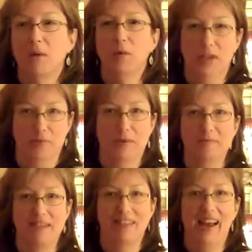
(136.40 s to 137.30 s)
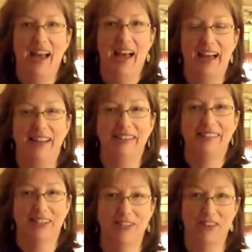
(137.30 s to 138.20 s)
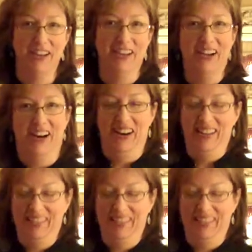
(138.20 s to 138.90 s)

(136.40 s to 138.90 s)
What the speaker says: Wonder Woman and a Greek goddess.